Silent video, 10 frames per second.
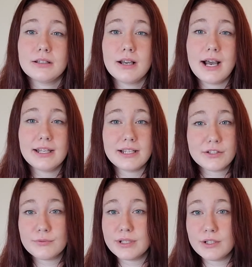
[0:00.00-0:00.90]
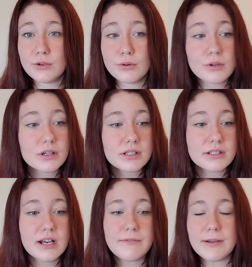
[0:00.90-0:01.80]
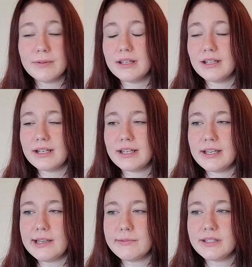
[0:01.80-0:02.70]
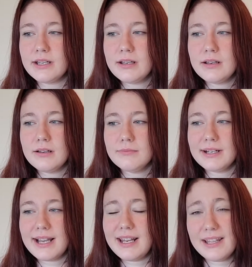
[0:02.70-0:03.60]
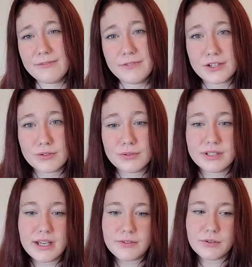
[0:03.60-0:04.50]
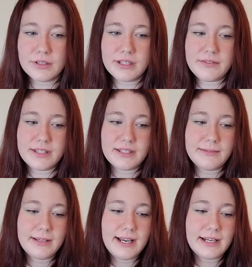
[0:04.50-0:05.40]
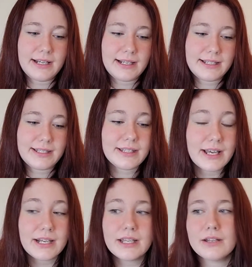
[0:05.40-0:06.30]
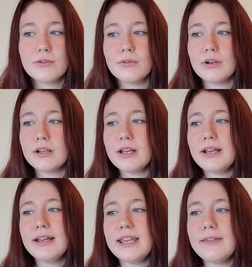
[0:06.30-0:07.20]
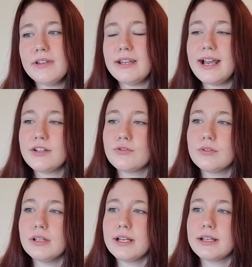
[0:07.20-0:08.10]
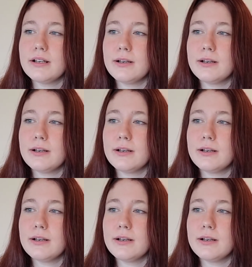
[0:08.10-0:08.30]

I like to read horror stuff, I play a lot of games, but I kind of like fictional deaths or deaths that seem kind of like sudden or even natural, like